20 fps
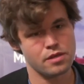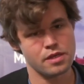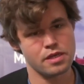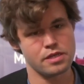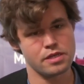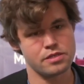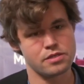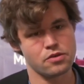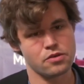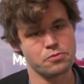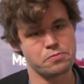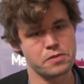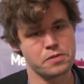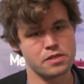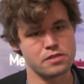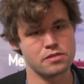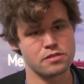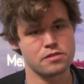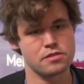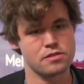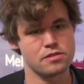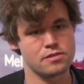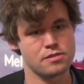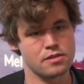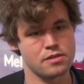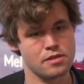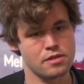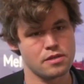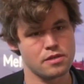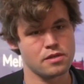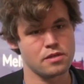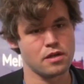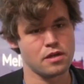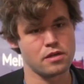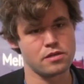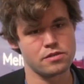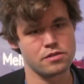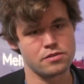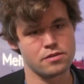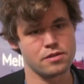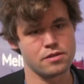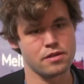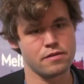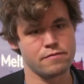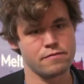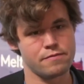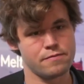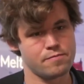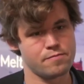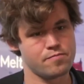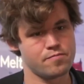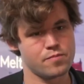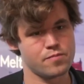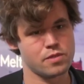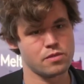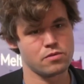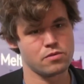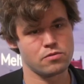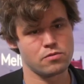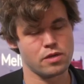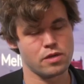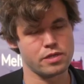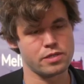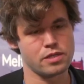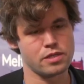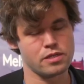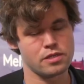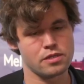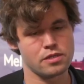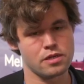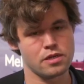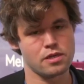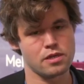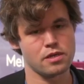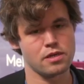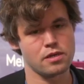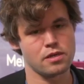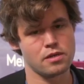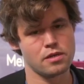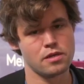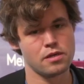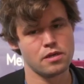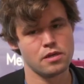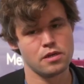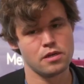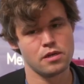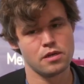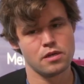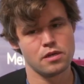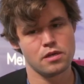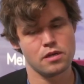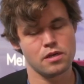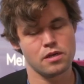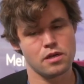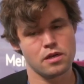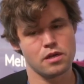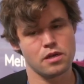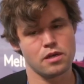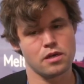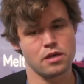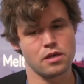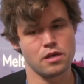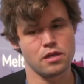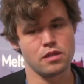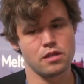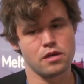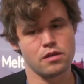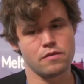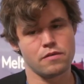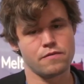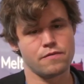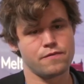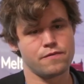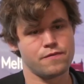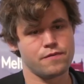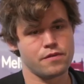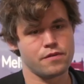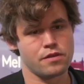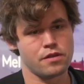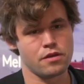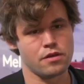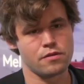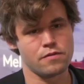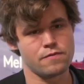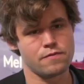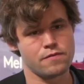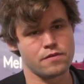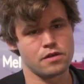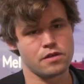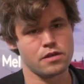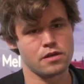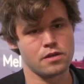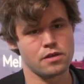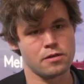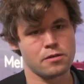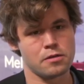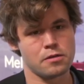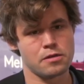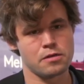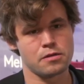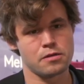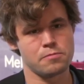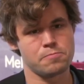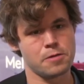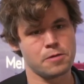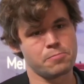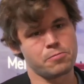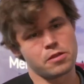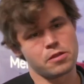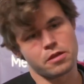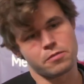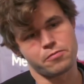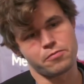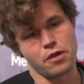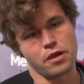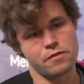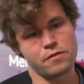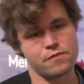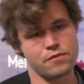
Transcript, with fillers: I think his openings uh, aren't good enough. So I think uh, uh a lot of a lot of uh, people like